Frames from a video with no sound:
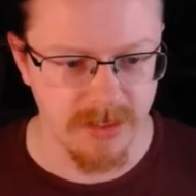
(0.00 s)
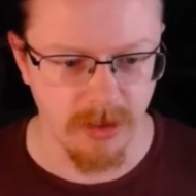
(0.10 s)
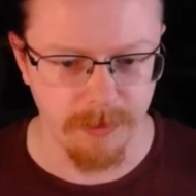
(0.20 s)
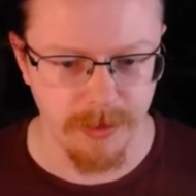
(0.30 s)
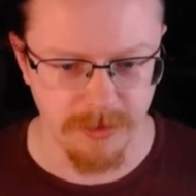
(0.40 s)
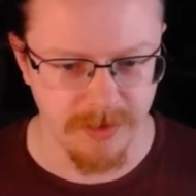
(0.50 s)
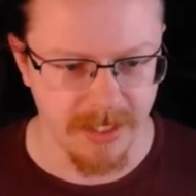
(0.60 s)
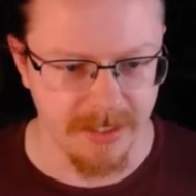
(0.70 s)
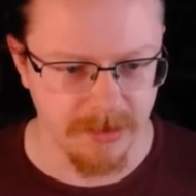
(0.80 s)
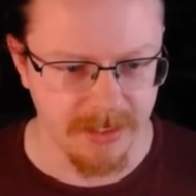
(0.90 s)
output of
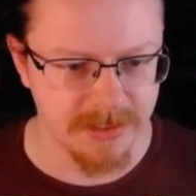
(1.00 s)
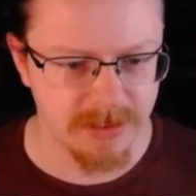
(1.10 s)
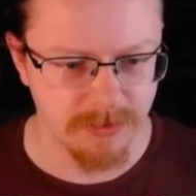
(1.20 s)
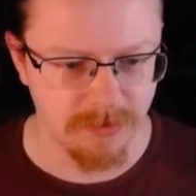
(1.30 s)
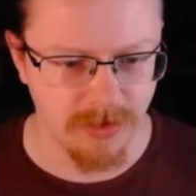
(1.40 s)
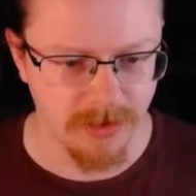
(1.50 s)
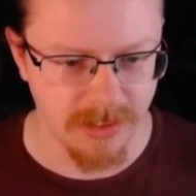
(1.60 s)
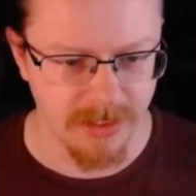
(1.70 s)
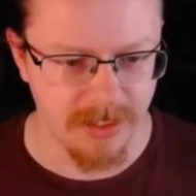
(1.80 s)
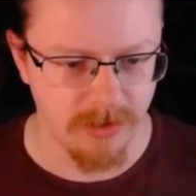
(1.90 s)
that LS. We've got it
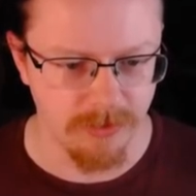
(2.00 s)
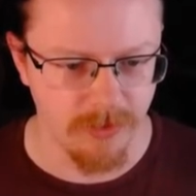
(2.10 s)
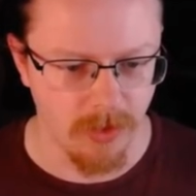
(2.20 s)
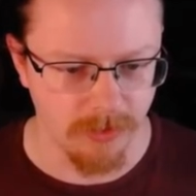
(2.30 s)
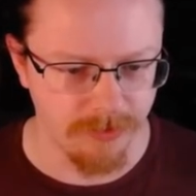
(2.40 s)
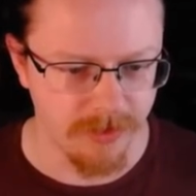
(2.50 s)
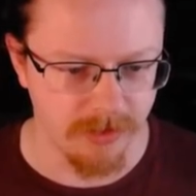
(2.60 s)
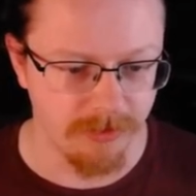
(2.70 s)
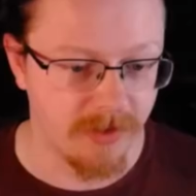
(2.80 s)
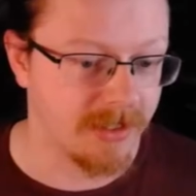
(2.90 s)
in here of all of
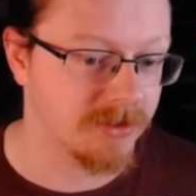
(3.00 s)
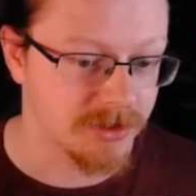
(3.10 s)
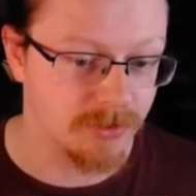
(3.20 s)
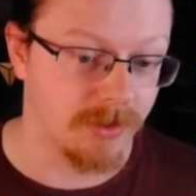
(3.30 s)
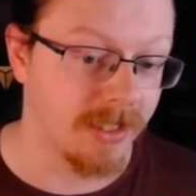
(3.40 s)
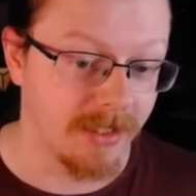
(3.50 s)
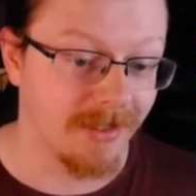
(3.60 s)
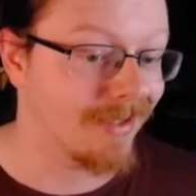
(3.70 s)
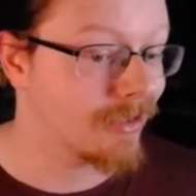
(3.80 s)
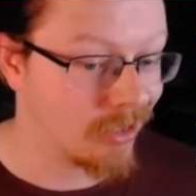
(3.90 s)
the files that were in
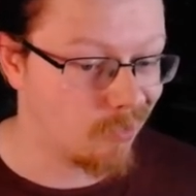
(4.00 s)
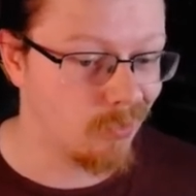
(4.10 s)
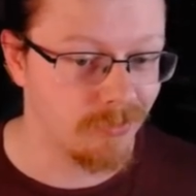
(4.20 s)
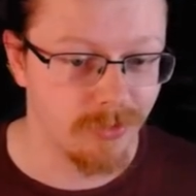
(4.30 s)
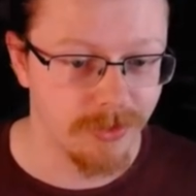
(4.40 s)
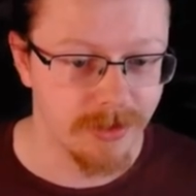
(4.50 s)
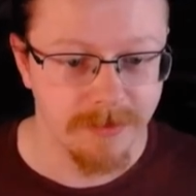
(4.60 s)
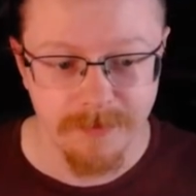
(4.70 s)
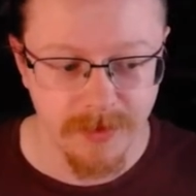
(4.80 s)
that download folder.